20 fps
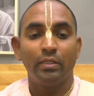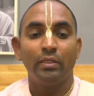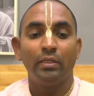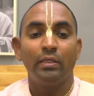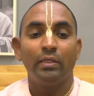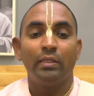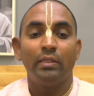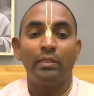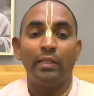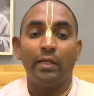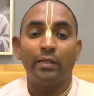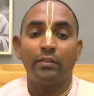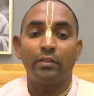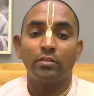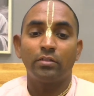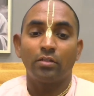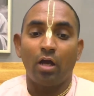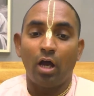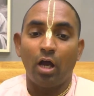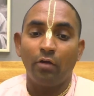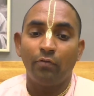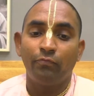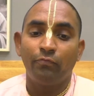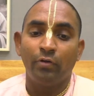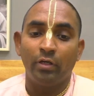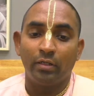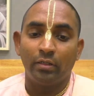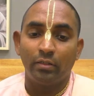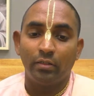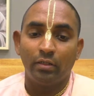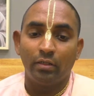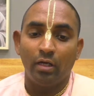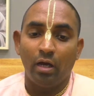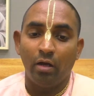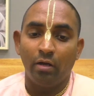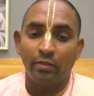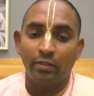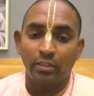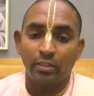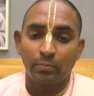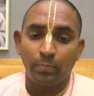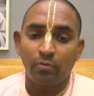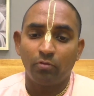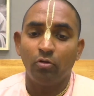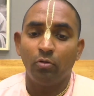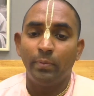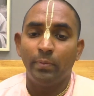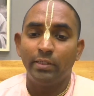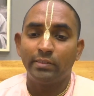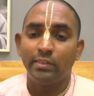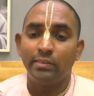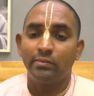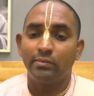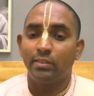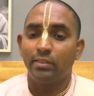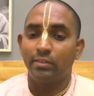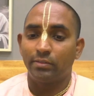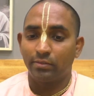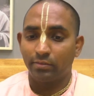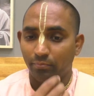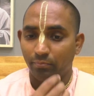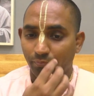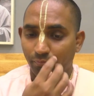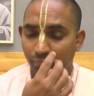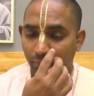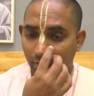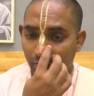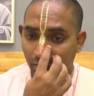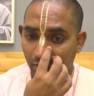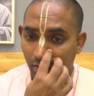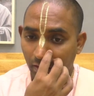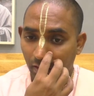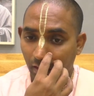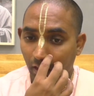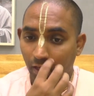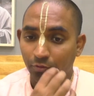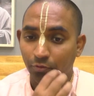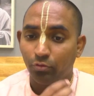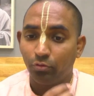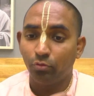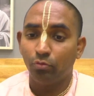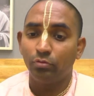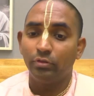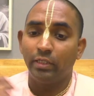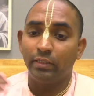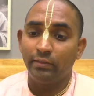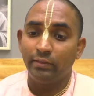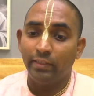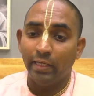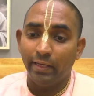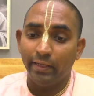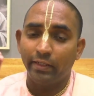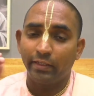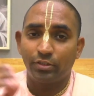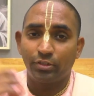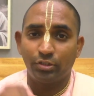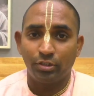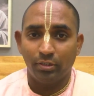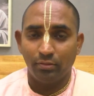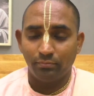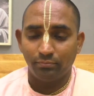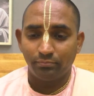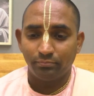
Let us offer our respectful obeisances unto the direction